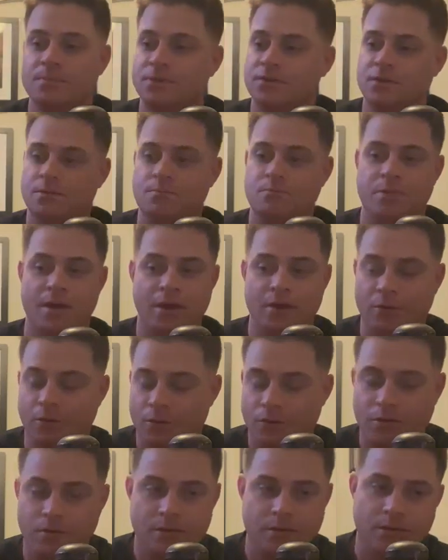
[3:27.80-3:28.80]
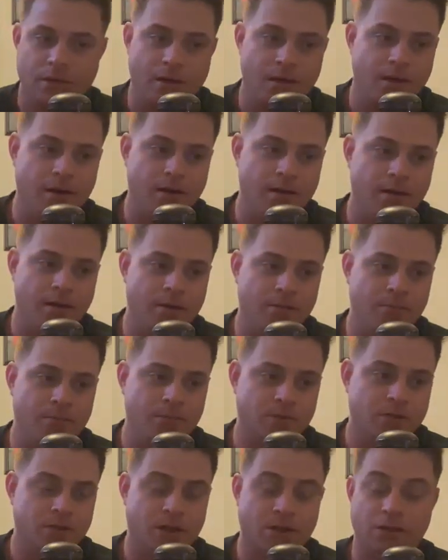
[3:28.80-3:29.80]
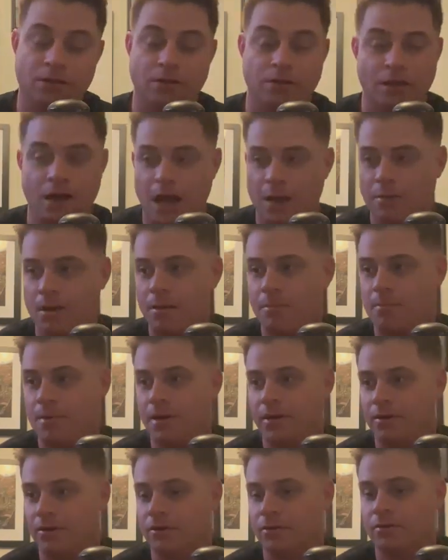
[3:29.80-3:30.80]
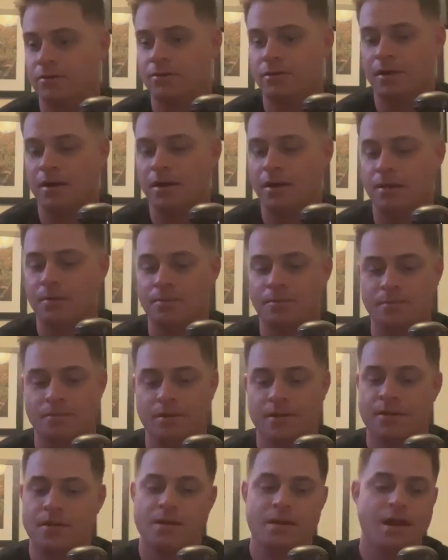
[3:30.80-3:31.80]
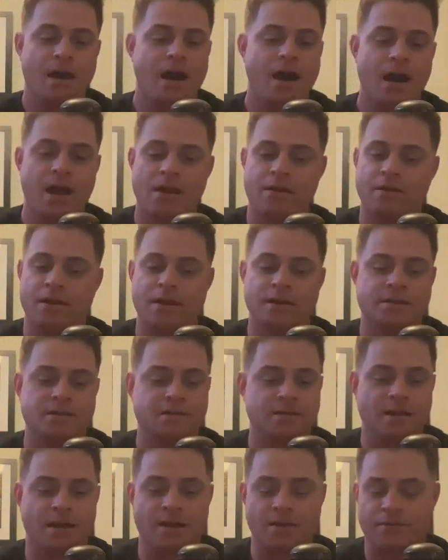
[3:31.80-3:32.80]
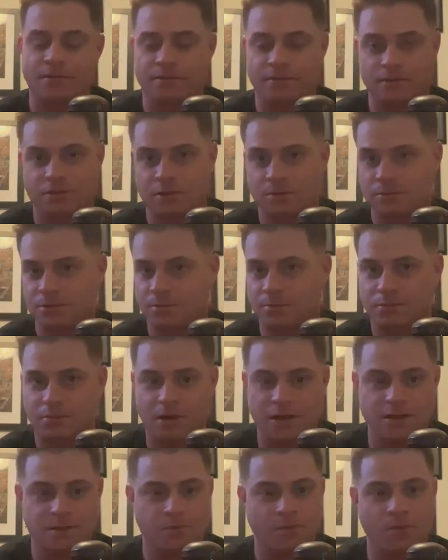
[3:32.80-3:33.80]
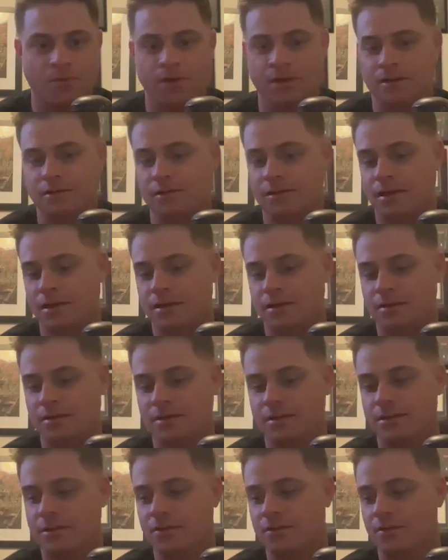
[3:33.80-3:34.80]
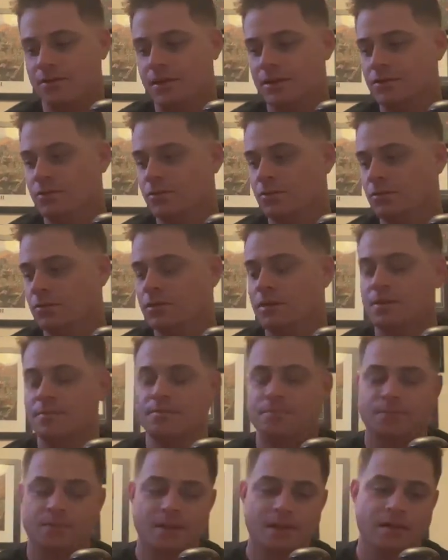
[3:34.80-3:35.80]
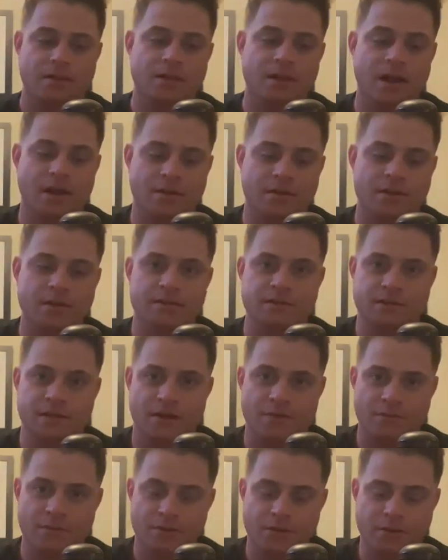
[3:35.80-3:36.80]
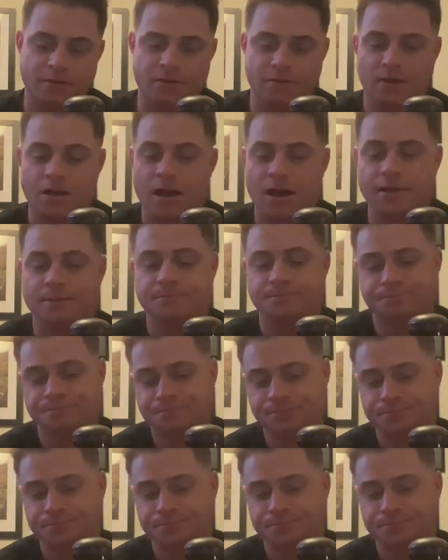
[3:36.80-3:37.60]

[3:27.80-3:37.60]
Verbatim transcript: to Barrell. Um, we talk a lot about Barrell, um, higher end stuff in terms of price point, and you know they do a lot of good stuff within their line.